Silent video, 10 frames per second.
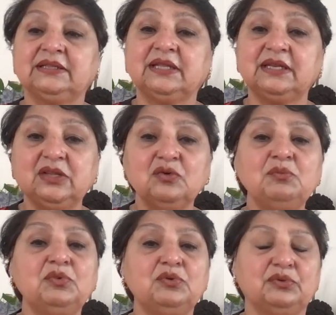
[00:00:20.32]
The new
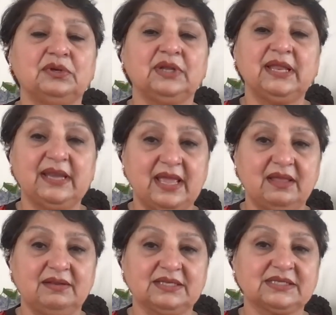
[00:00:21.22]
moon in
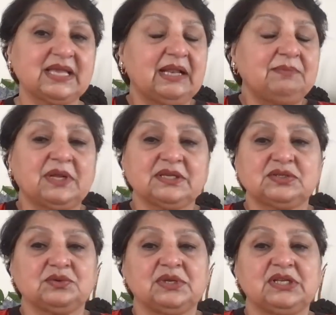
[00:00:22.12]
Aries helped us
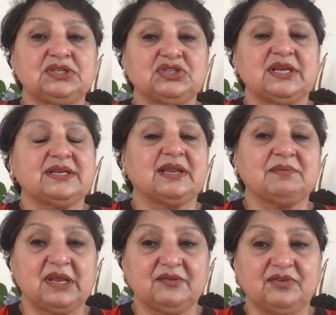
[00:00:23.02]
to initiate and
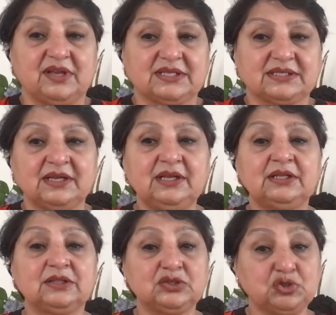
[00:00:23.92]
manifest.
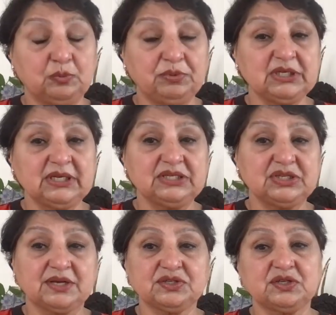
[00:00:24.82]
The Jupiter
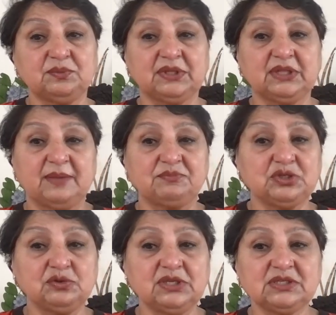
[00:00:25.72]
conjunction with
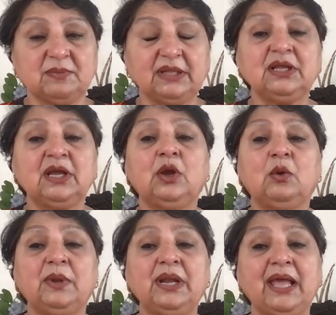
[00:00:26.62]
Neptune this month
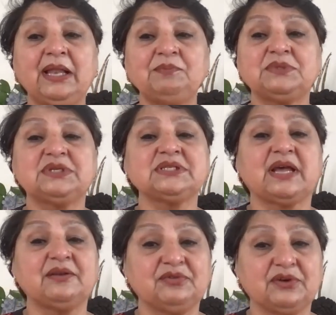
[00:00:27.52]
will help
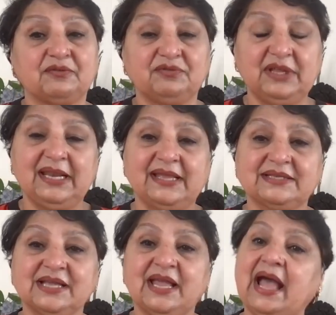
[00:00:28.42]
decipher our
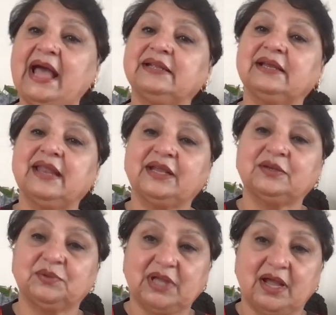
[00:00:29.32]
feelings and connect
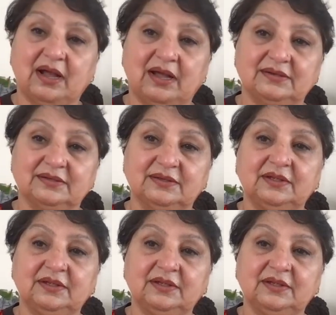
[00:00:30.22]
with our heart,